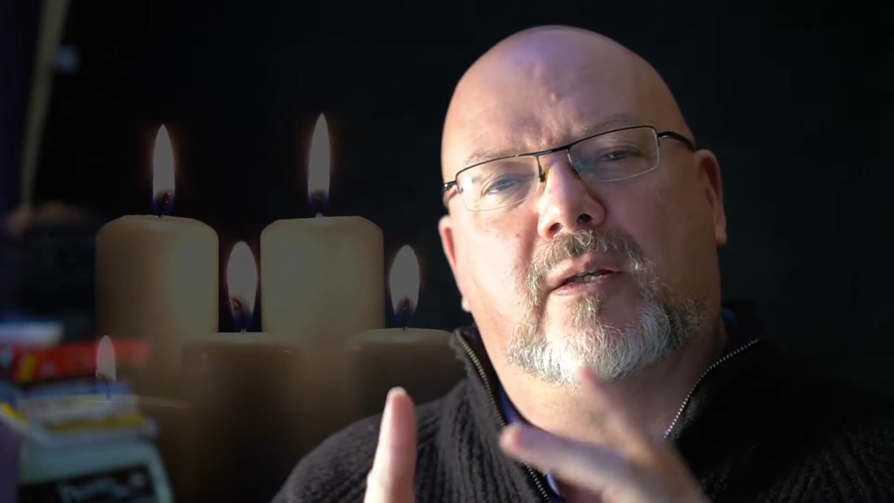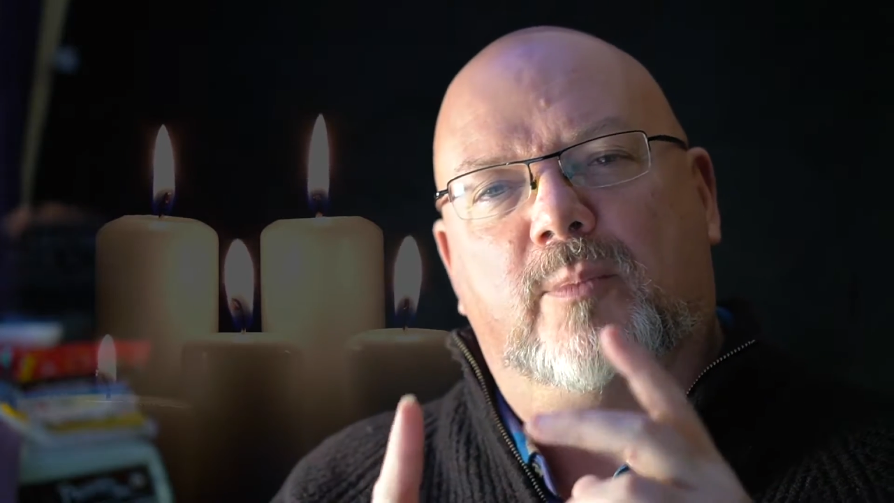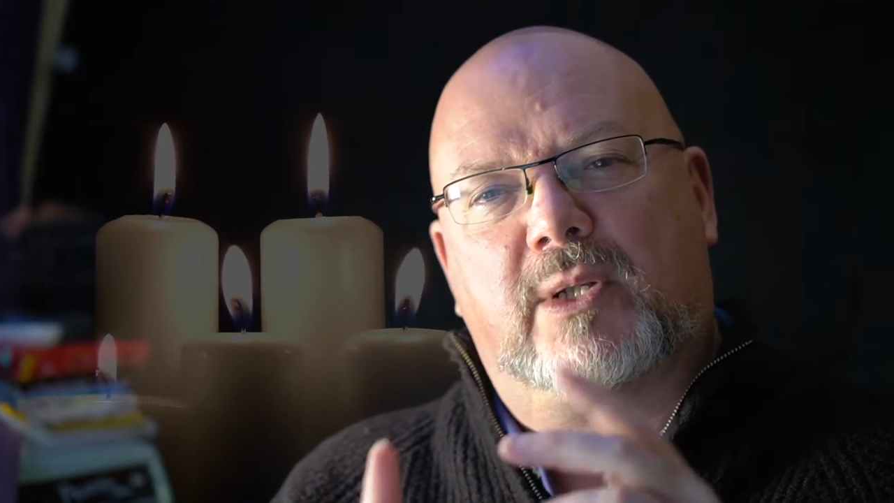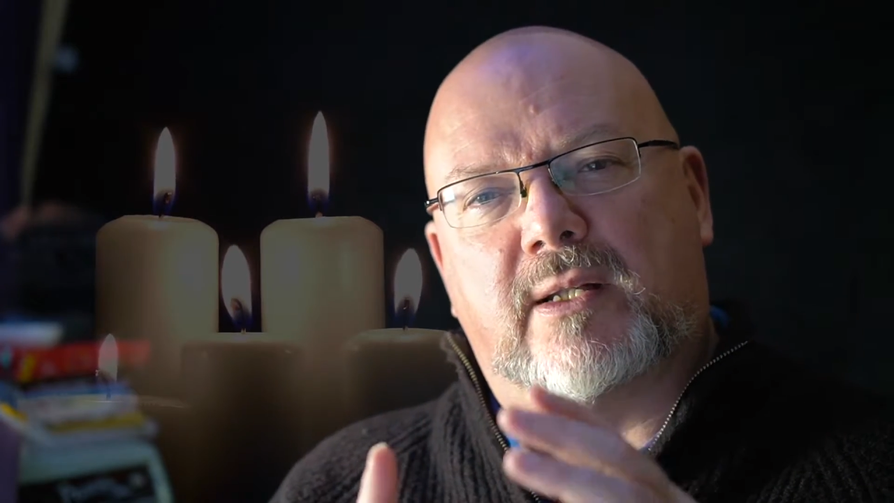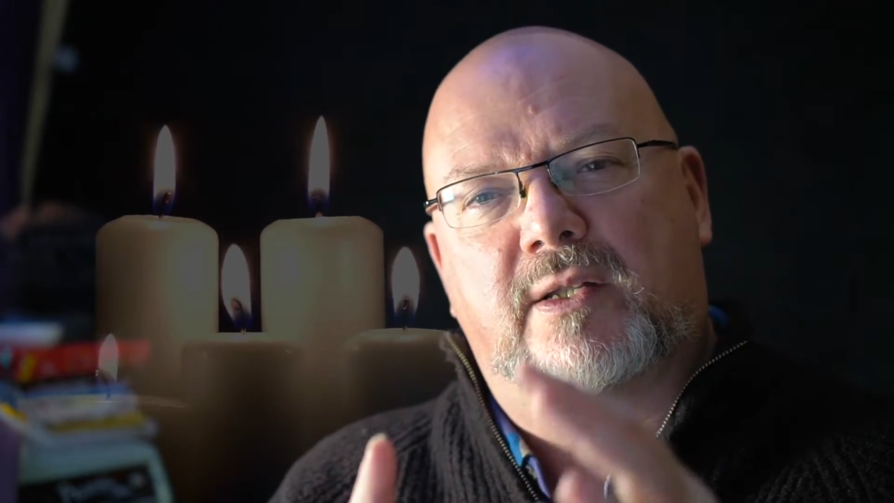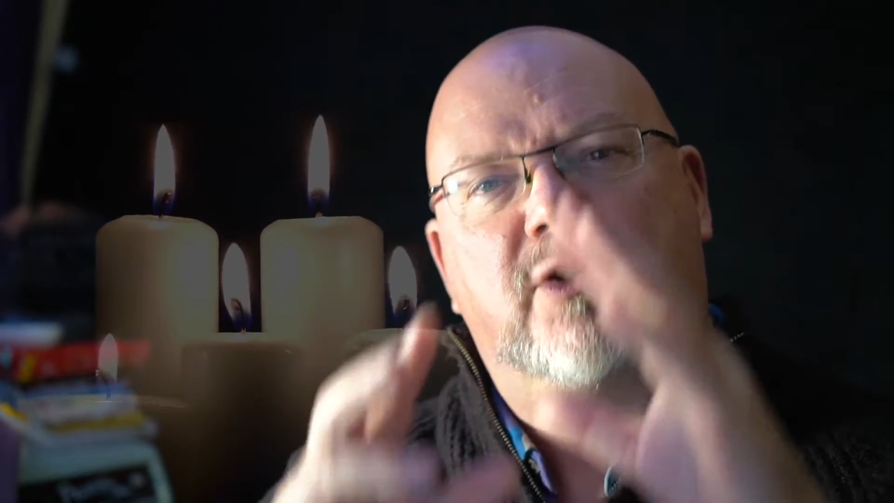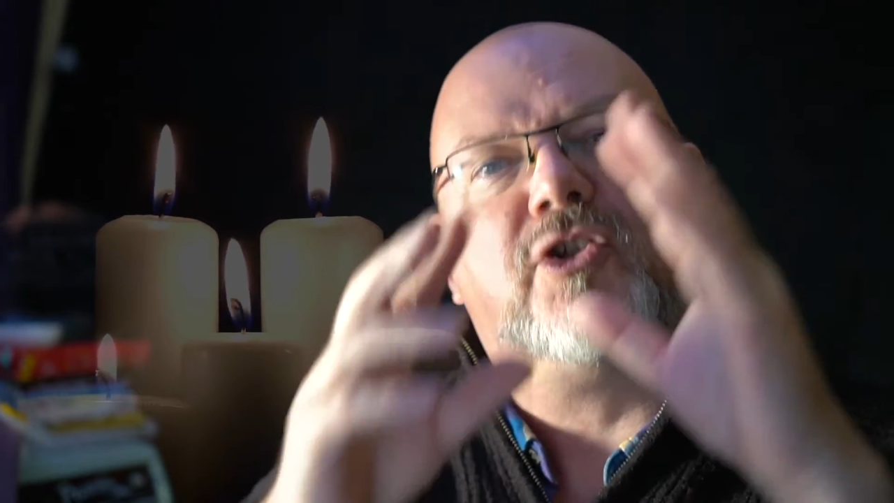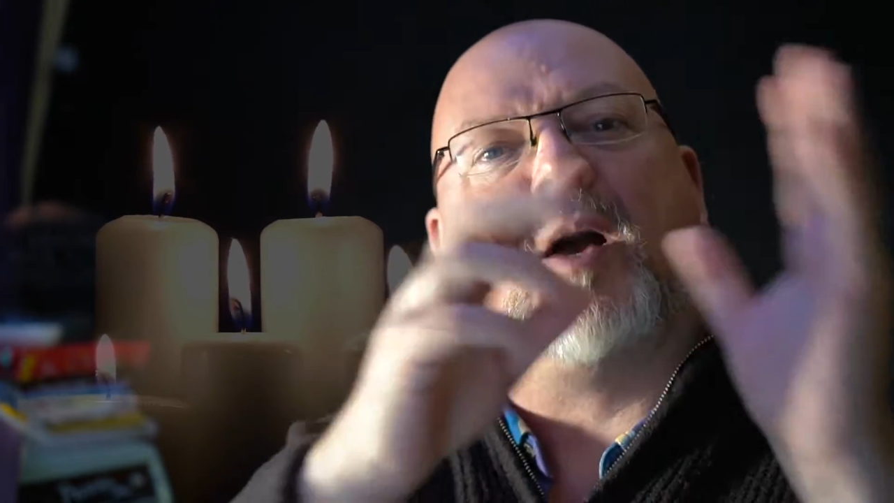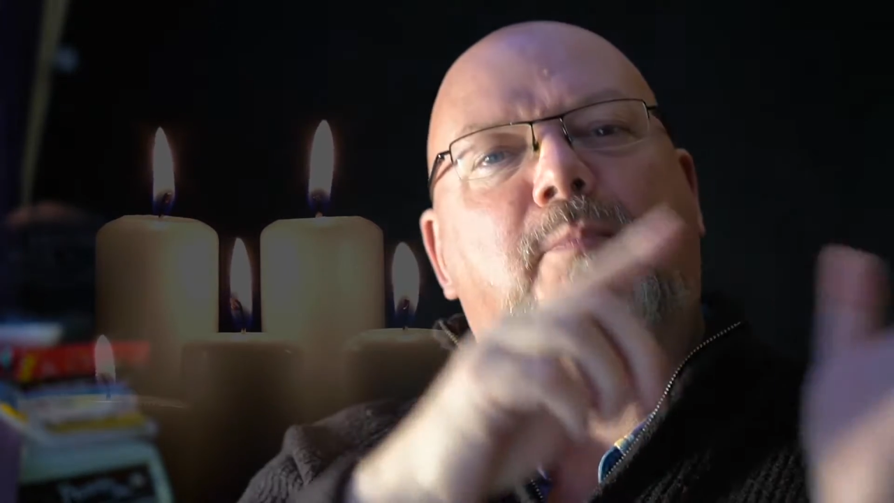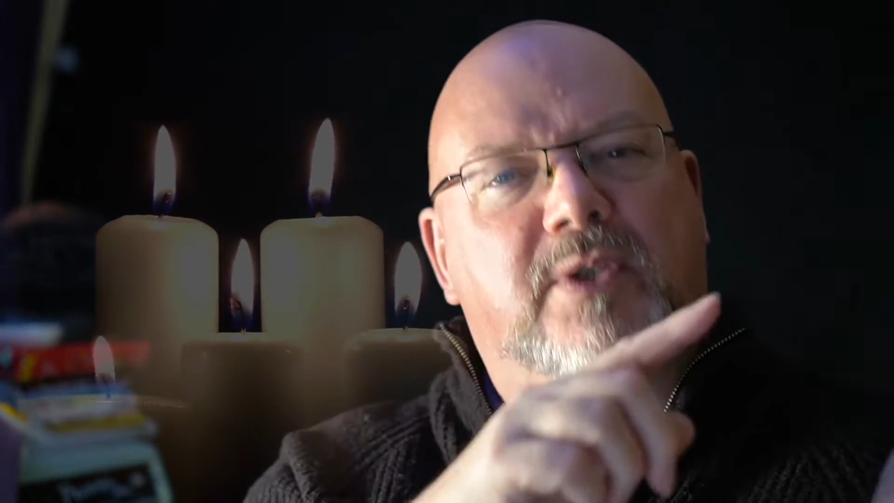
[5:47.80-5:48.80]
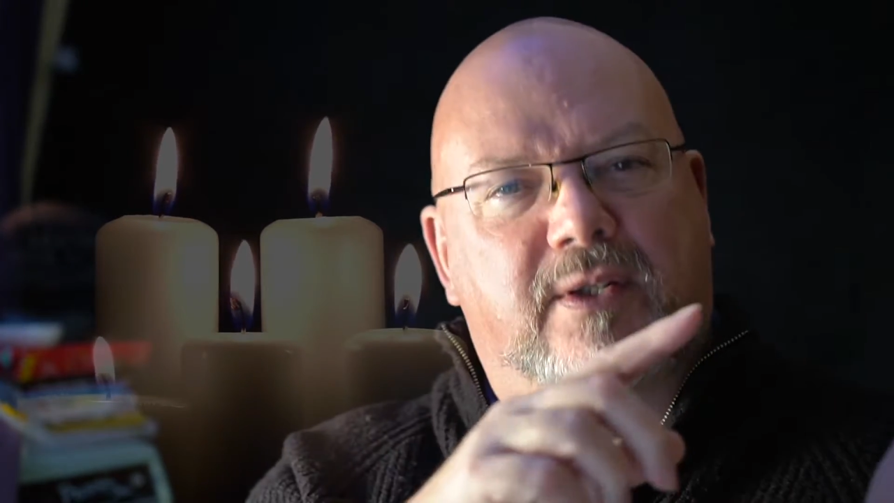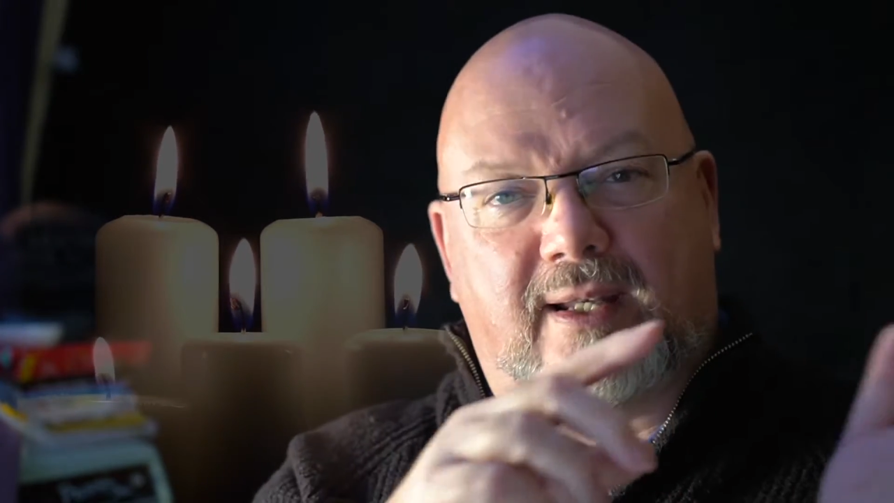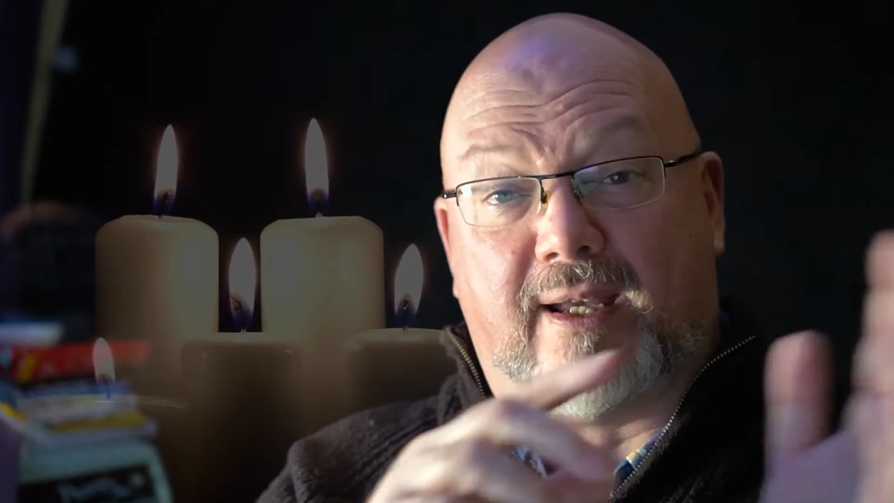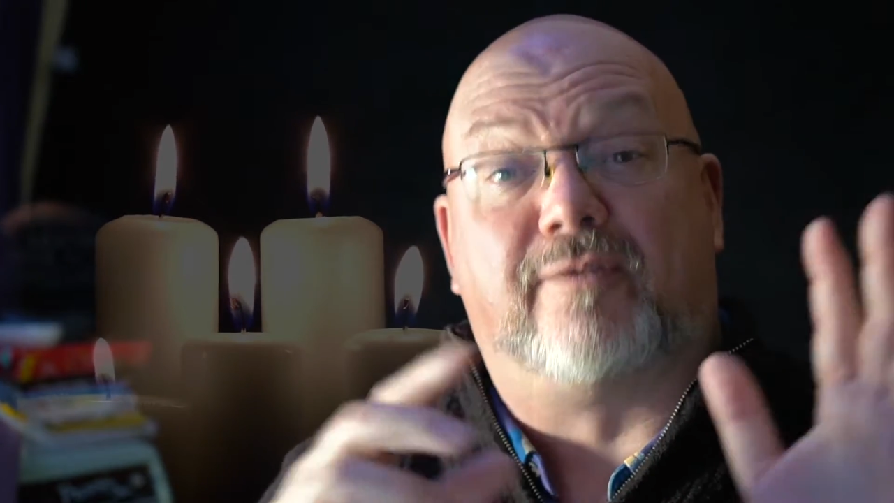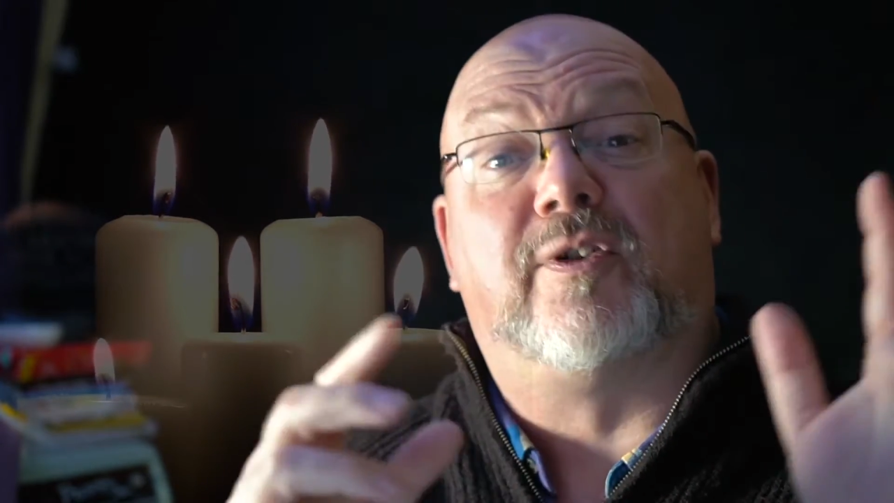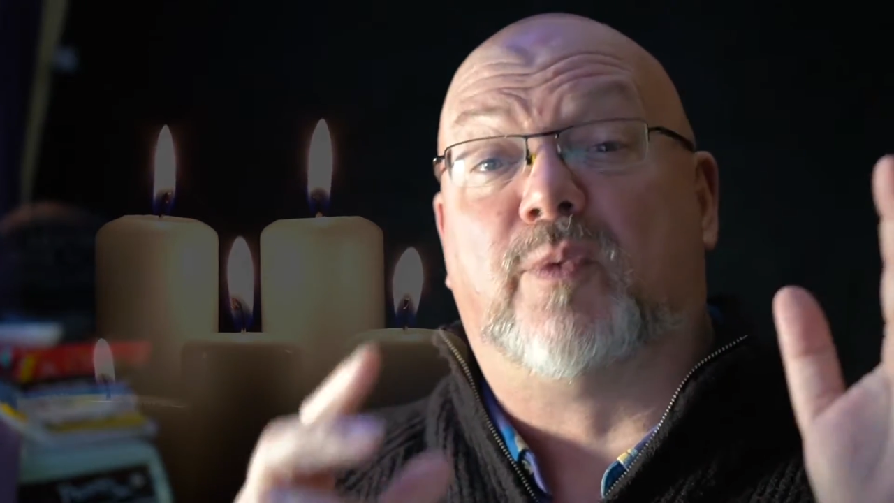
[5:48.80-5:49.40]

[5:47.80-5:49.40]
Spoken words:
But let us jump to the left,